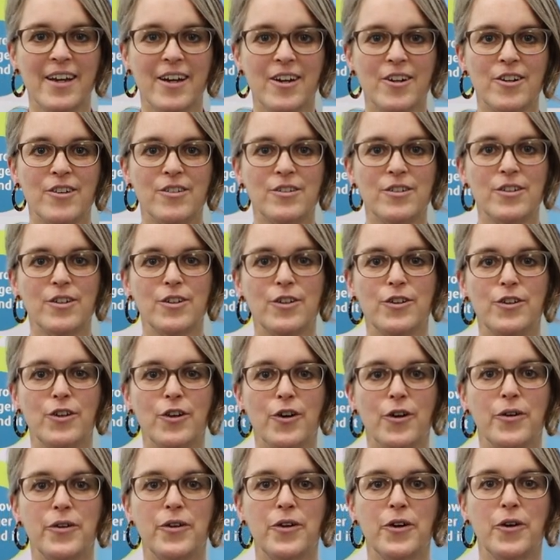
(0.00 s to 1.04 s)
year,
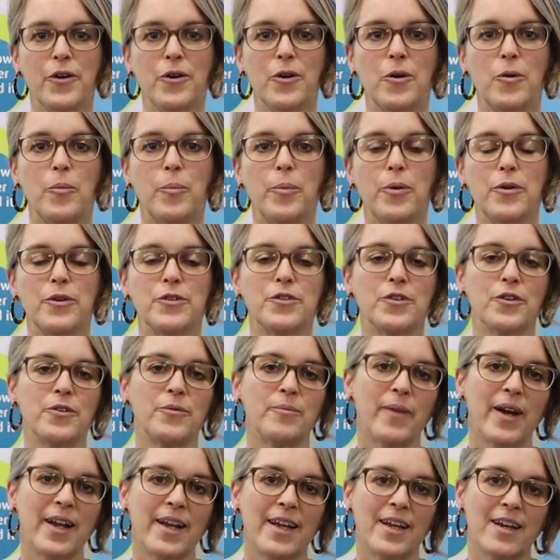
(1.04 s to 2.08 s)
YoYo puts
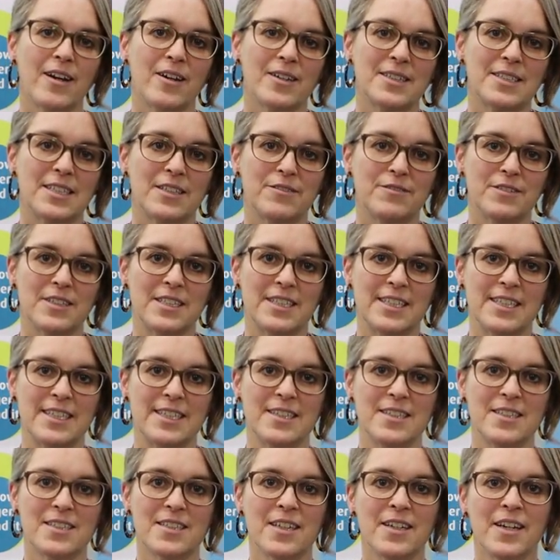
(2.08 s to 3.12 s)
on many
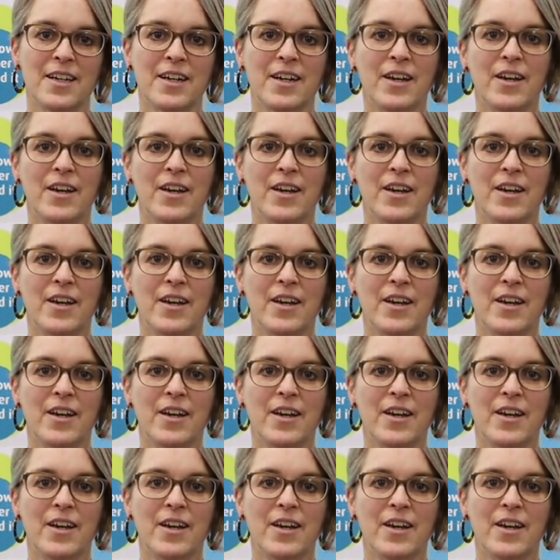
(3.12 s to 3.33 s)
activities